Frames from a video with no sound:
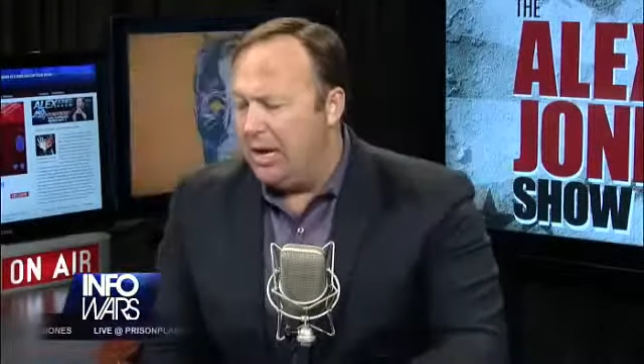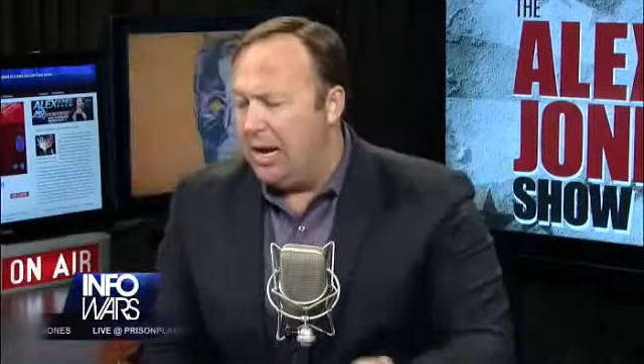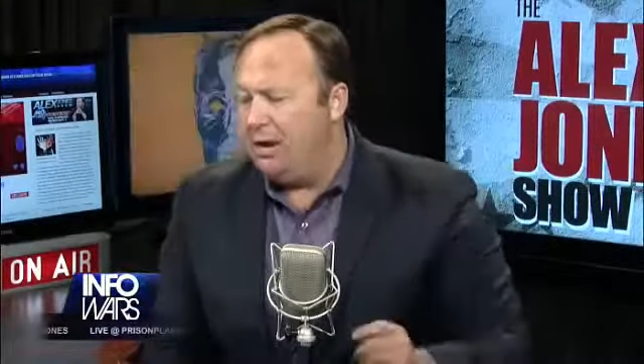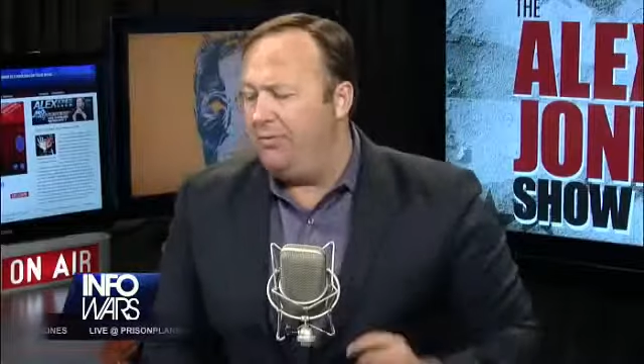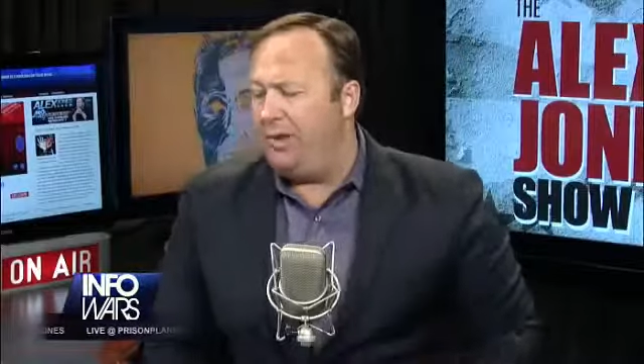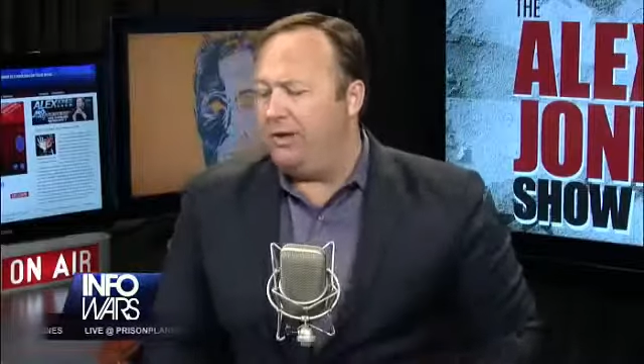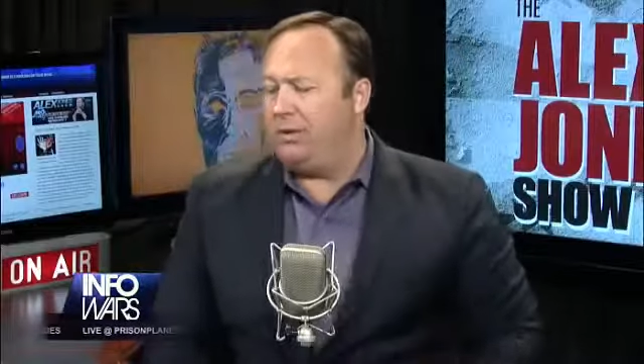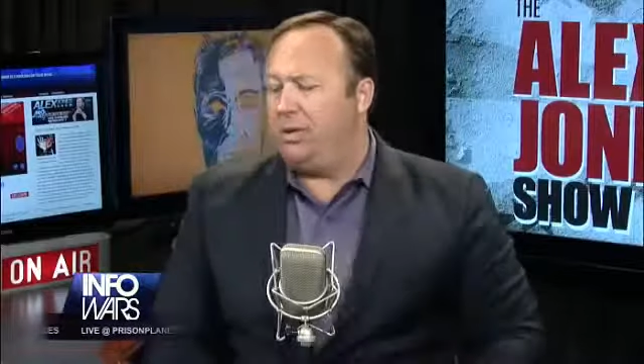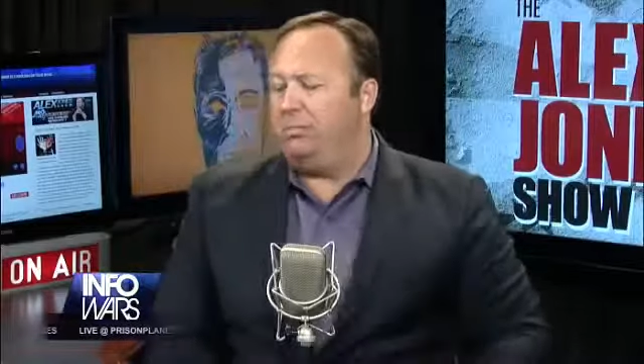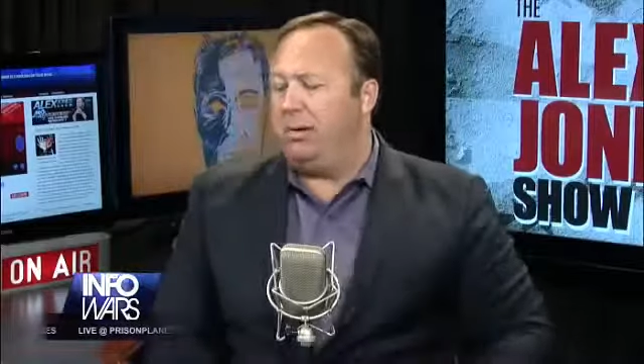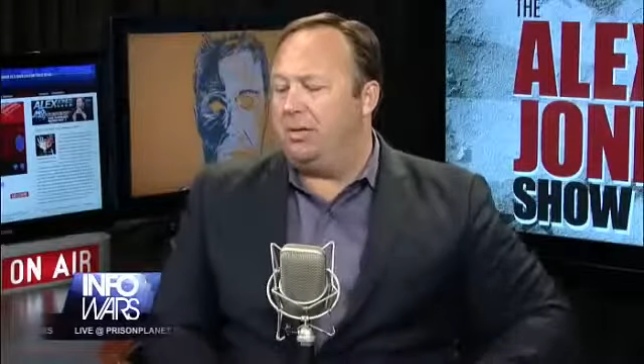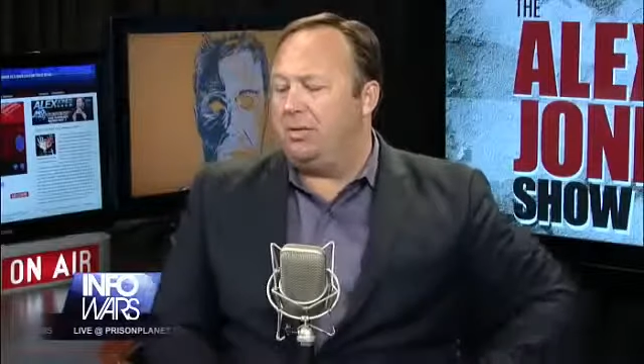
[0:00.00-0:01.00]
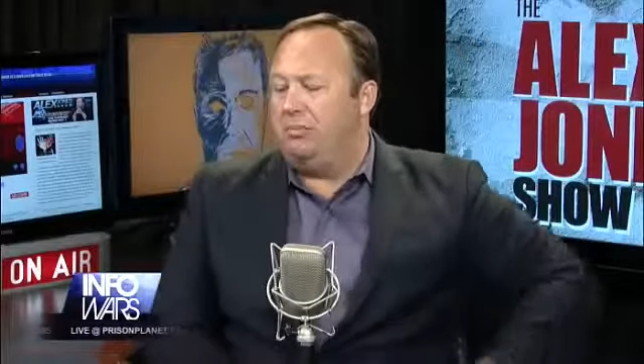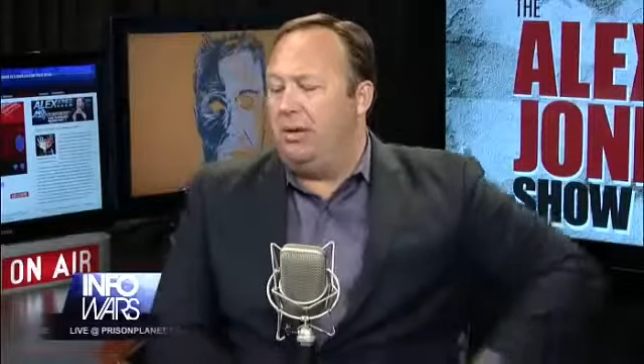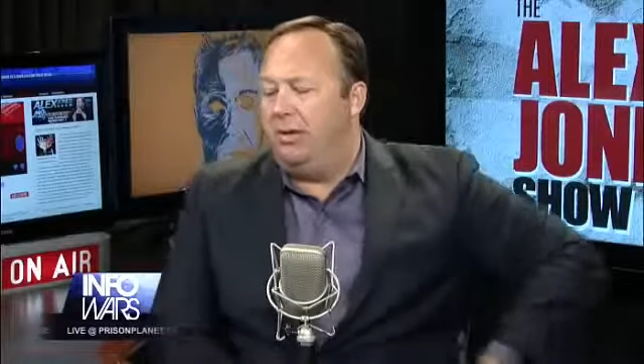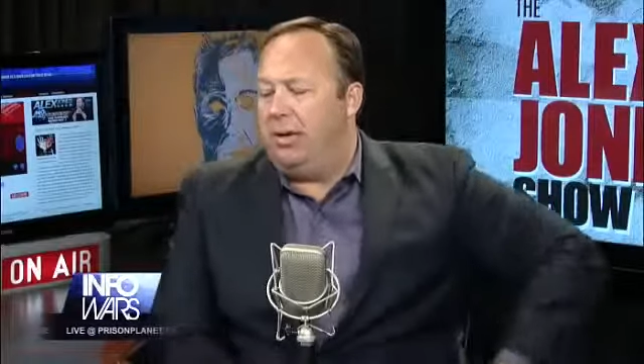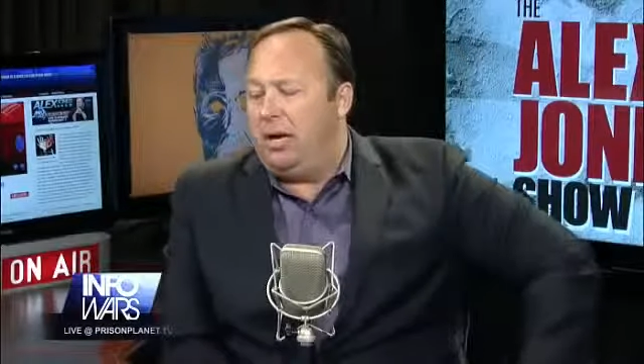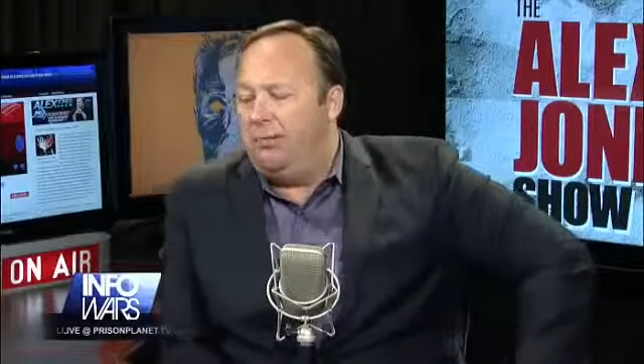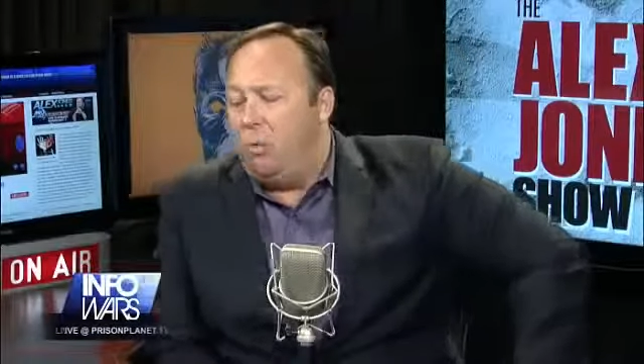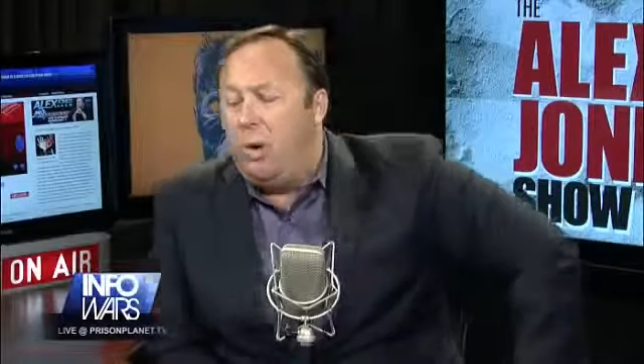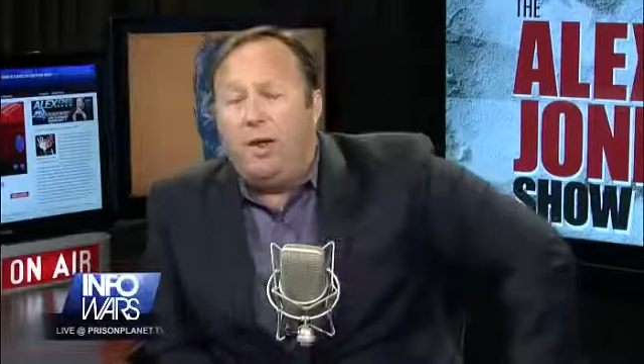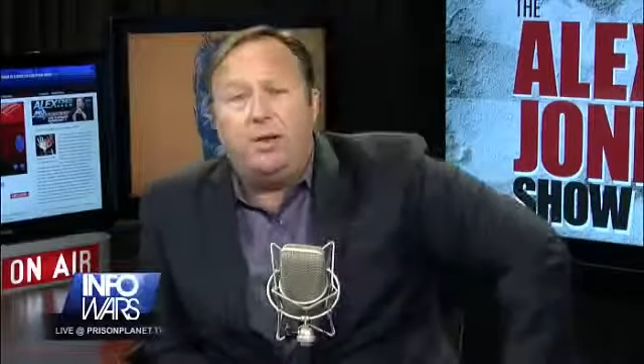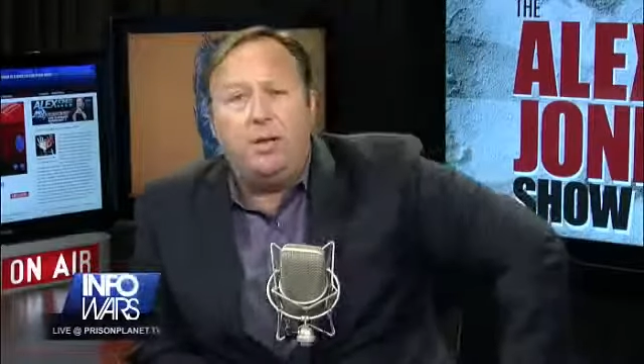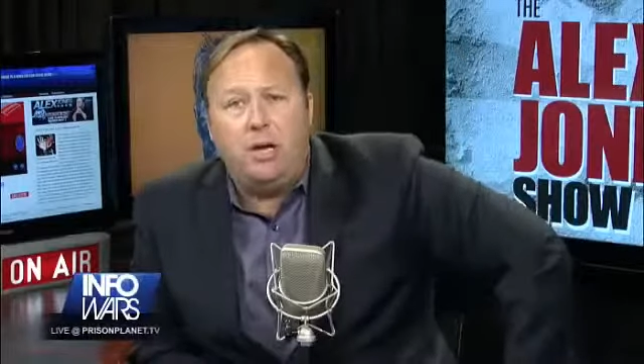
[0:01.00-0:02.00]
now facing possibility of 1